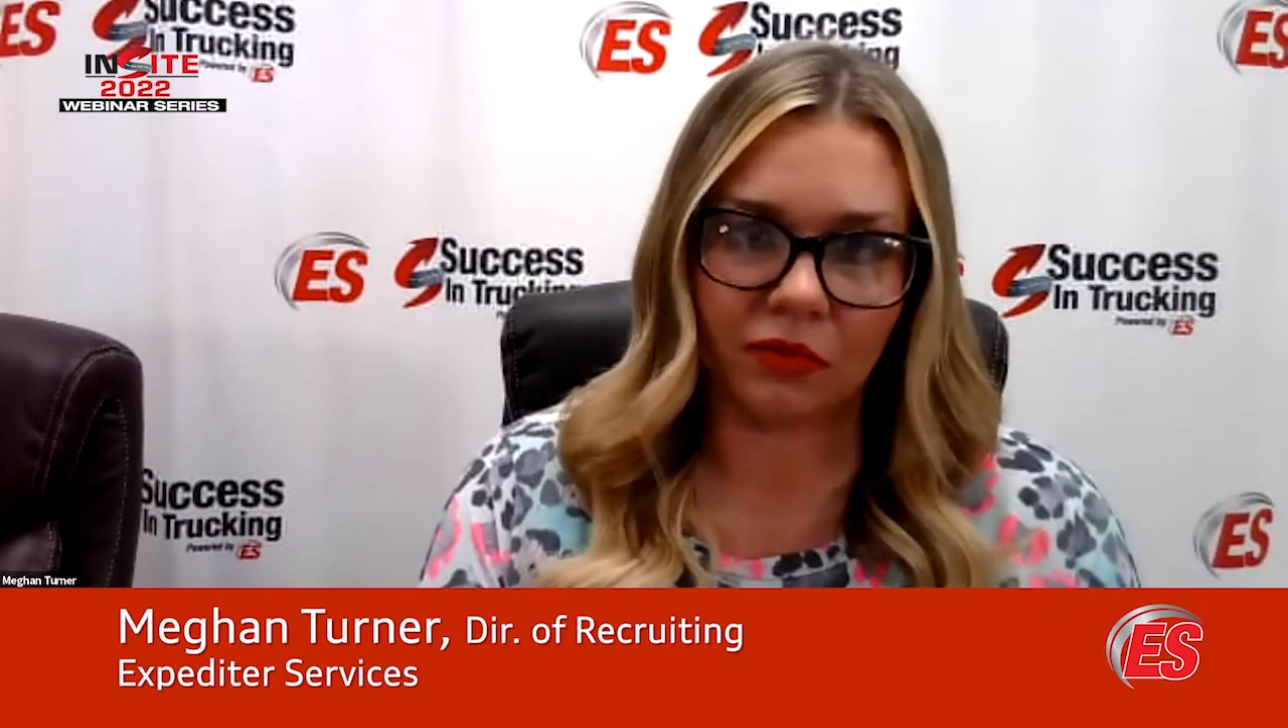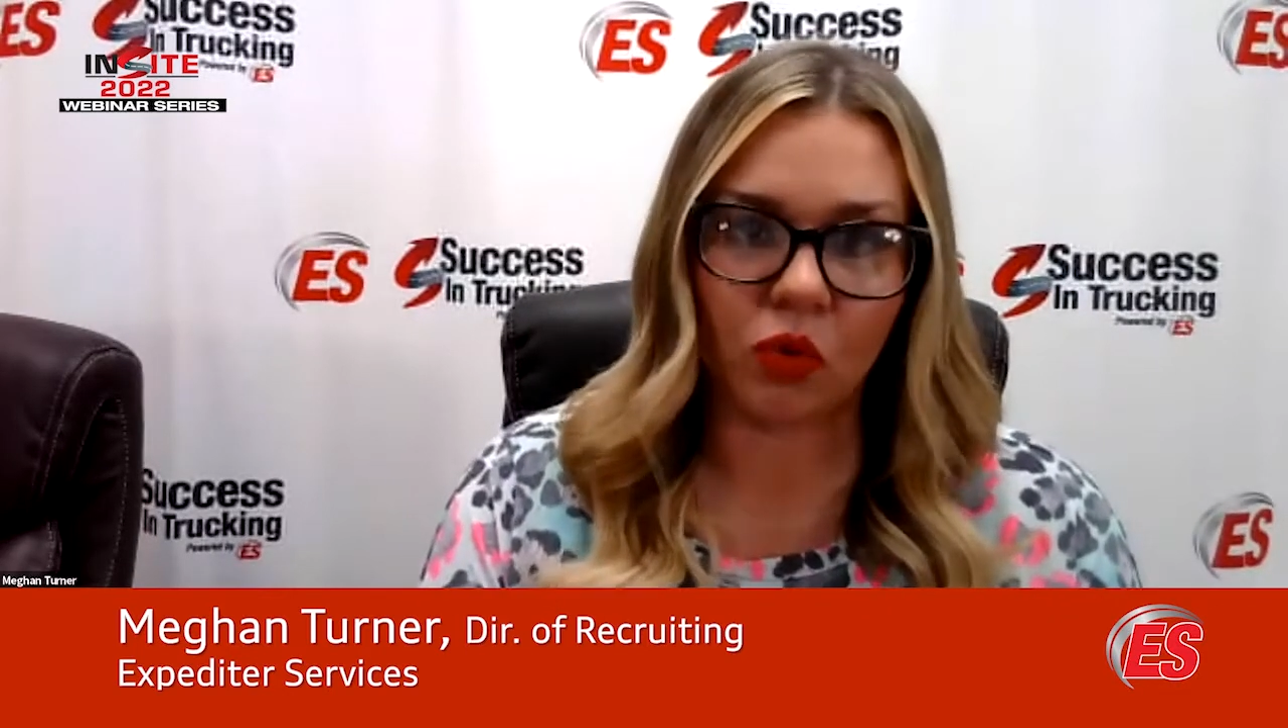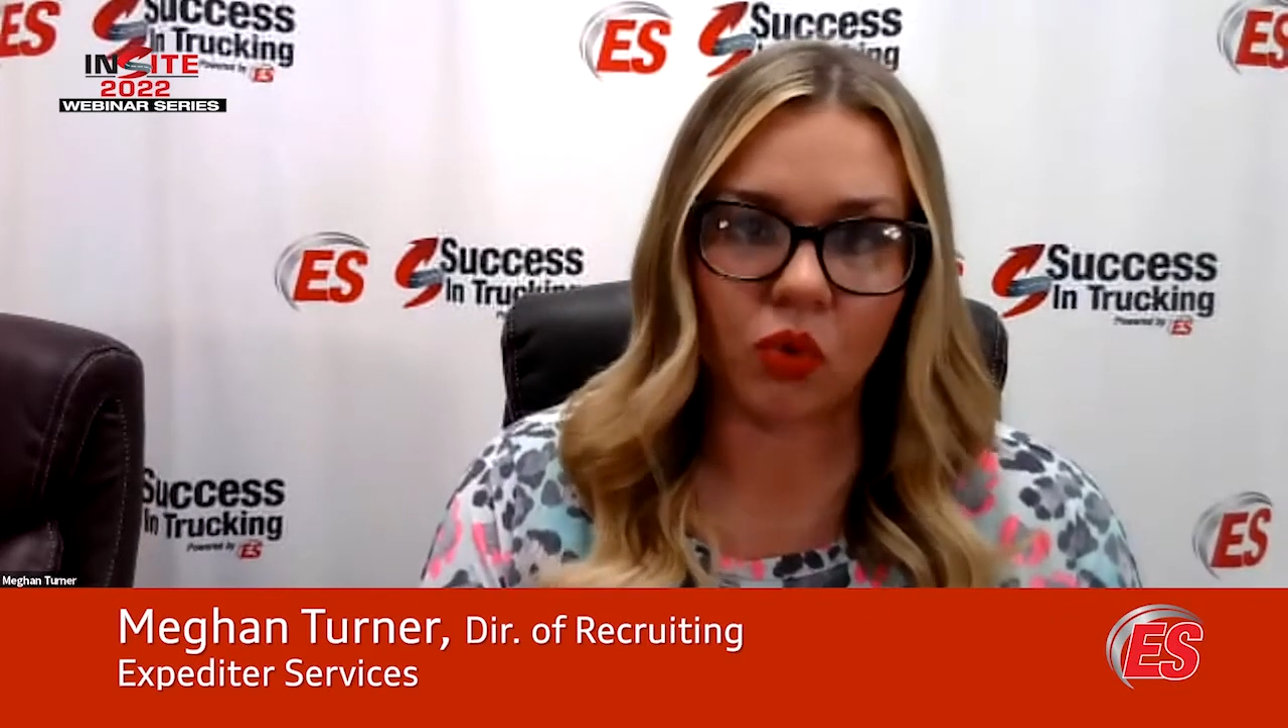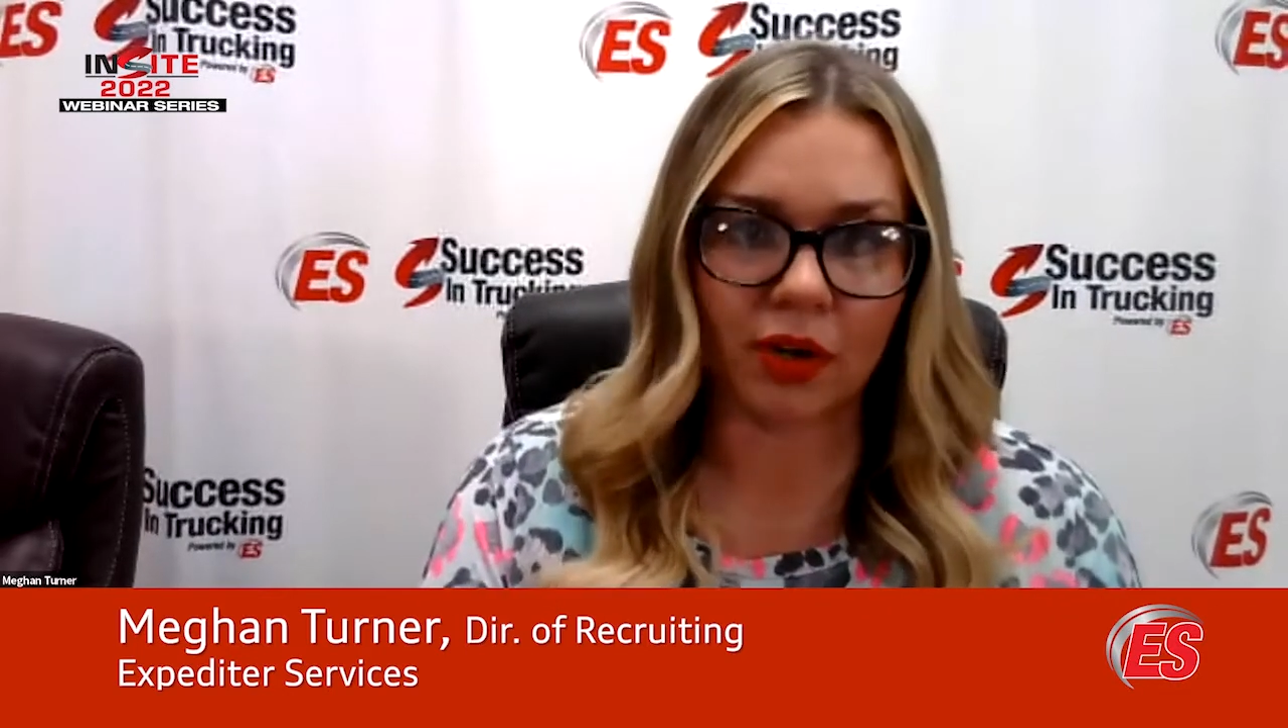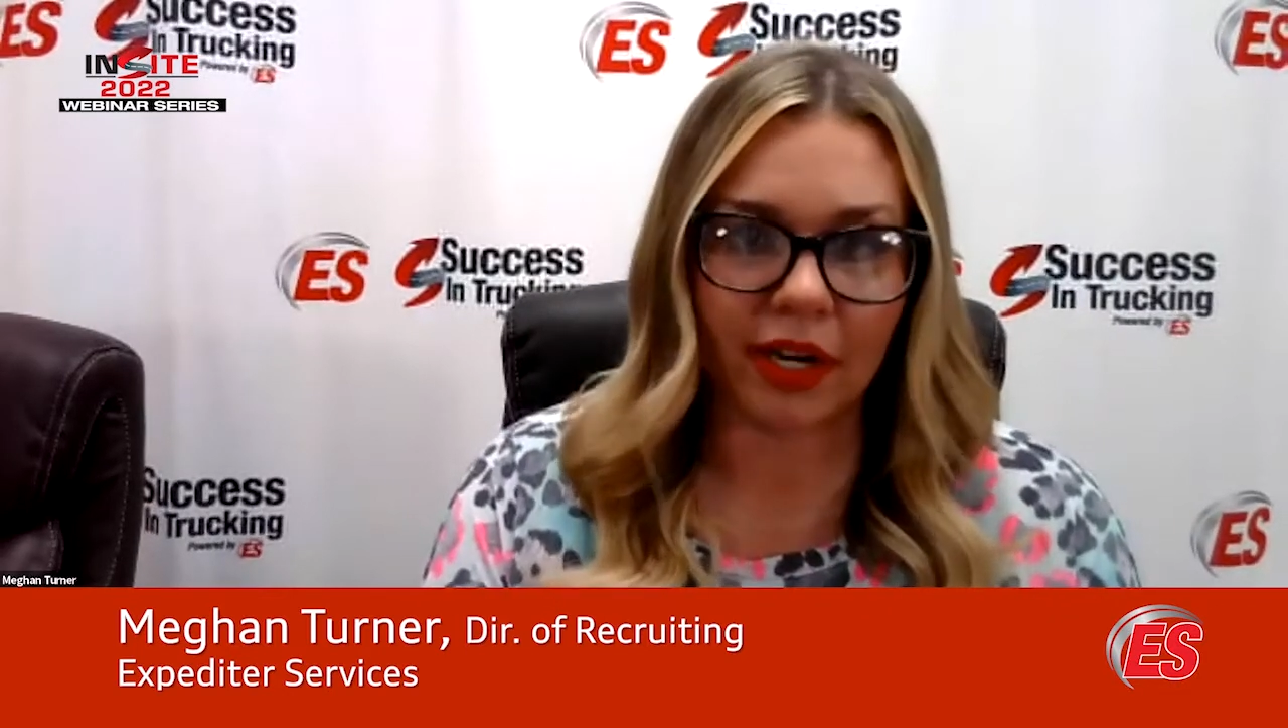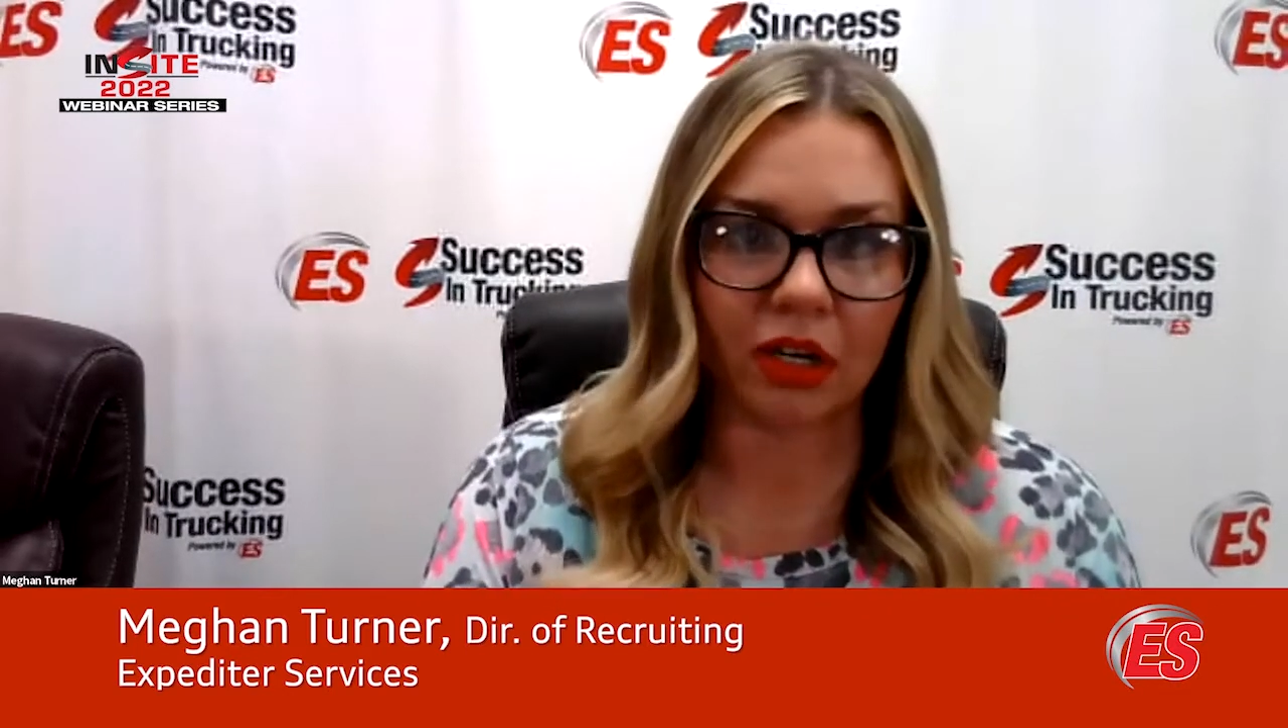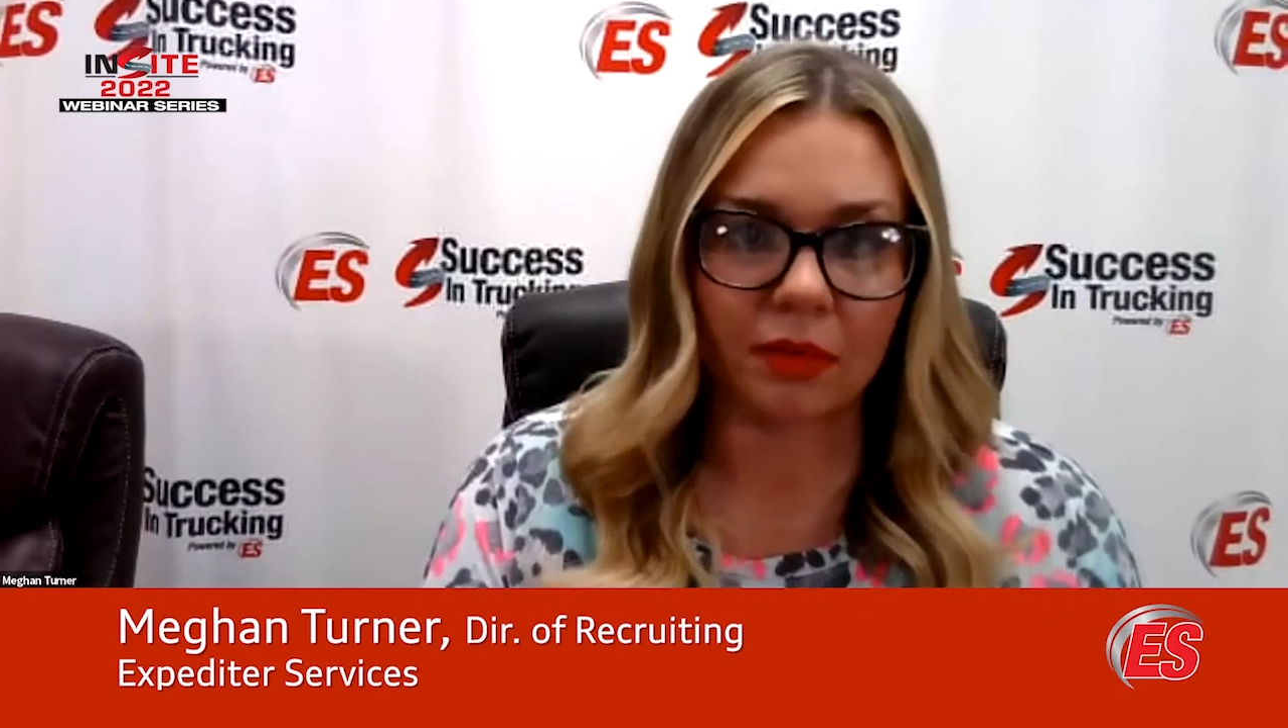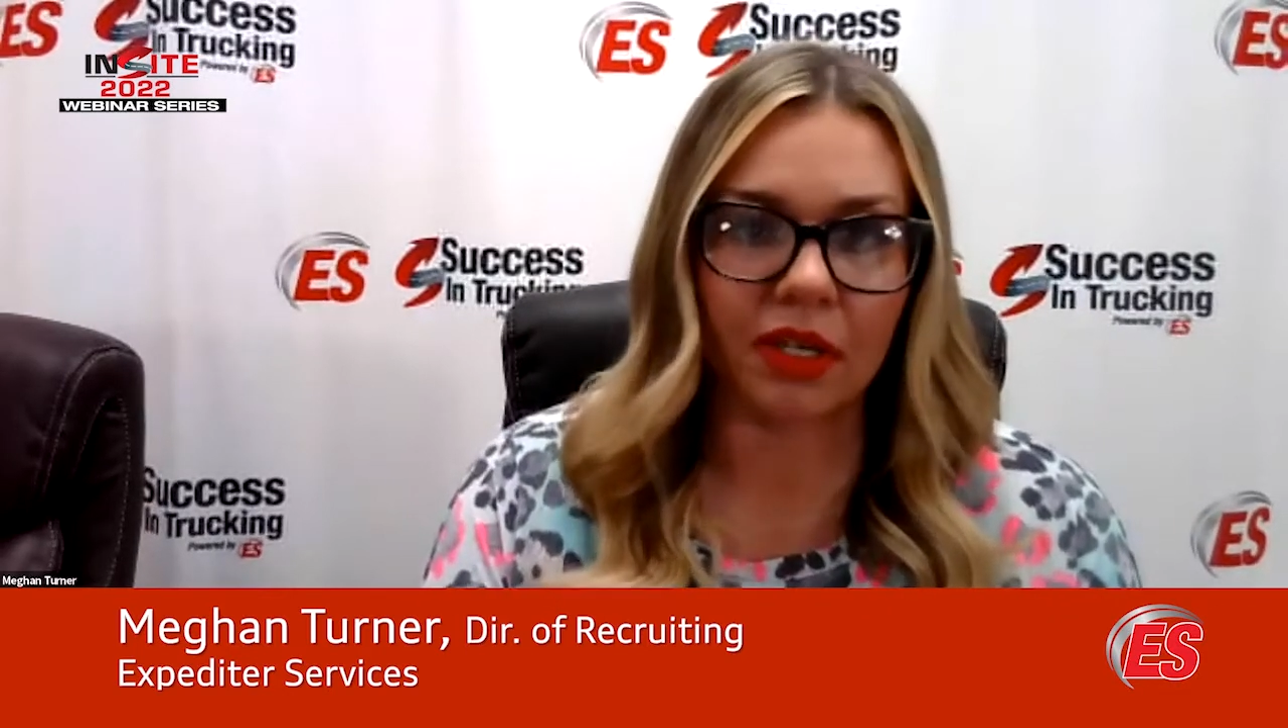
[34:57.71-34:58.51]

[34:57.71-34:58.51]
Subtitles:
Forward Air,